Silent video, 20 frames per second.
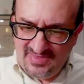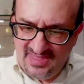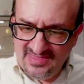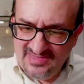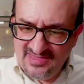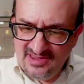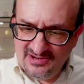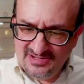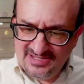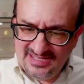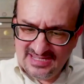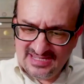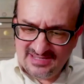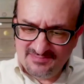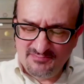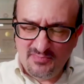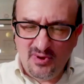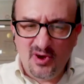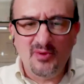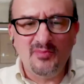there's this
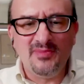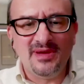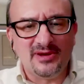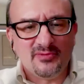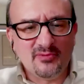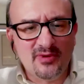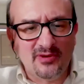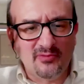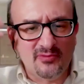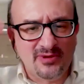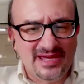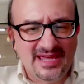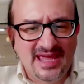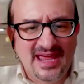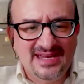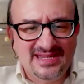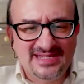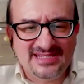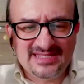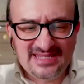moment when we
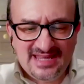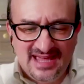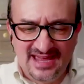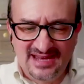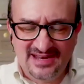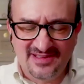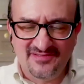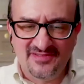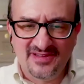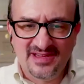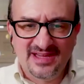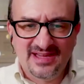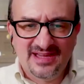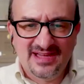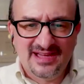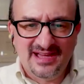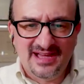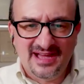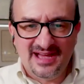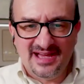get inside of
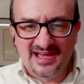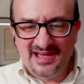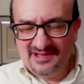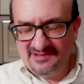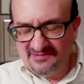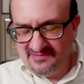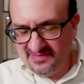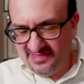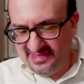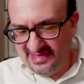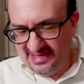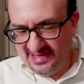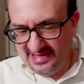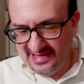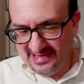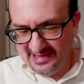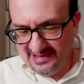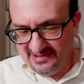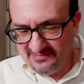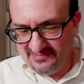uh, the
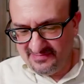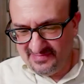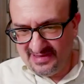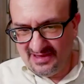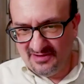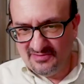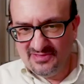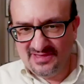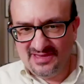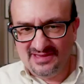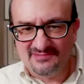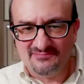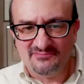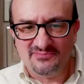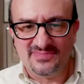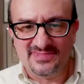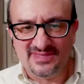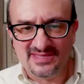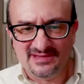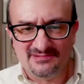uh, you know the
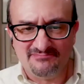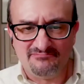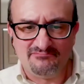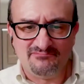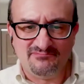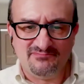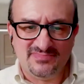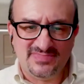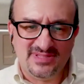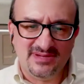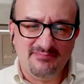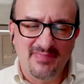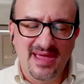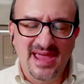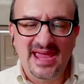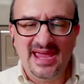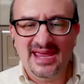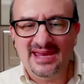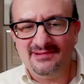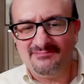the the
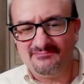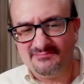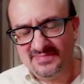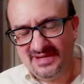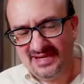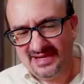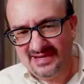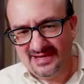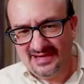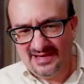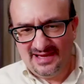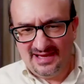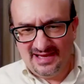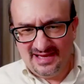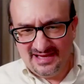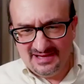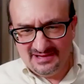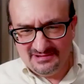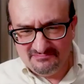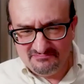main
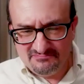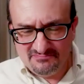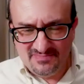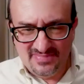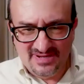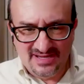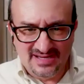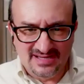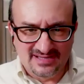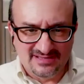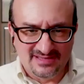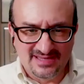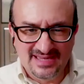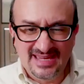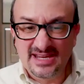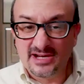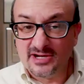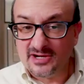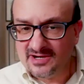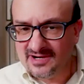uh, uh
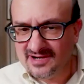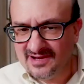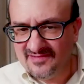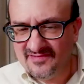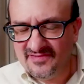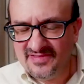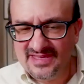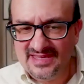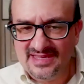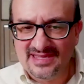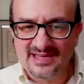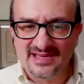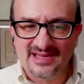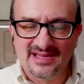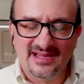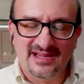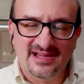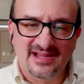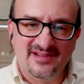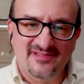leader of the
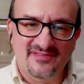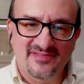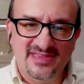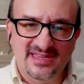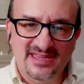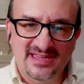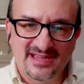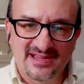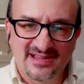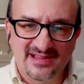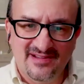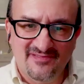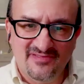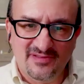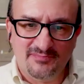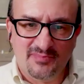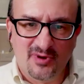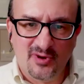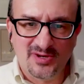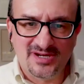uh, of the uh, of
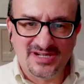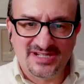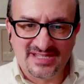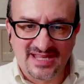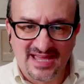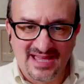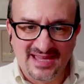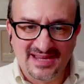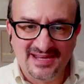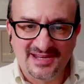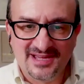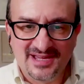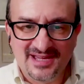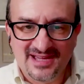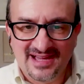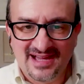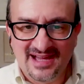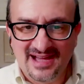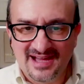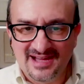the Polish side,
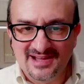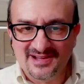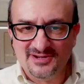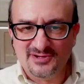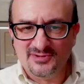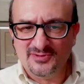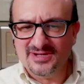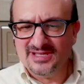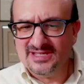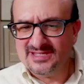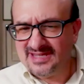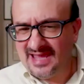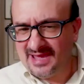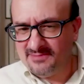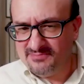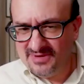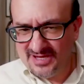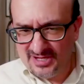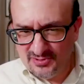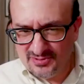who is
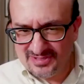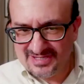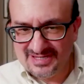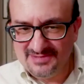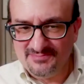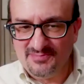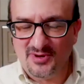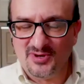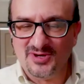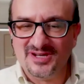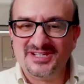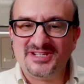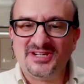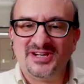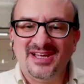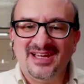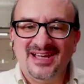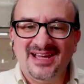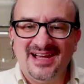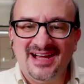ambiguously Polish,
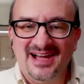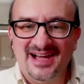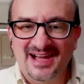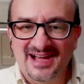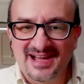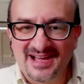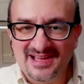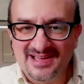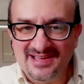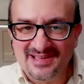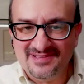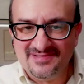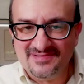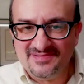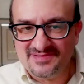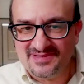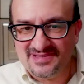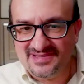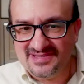Prince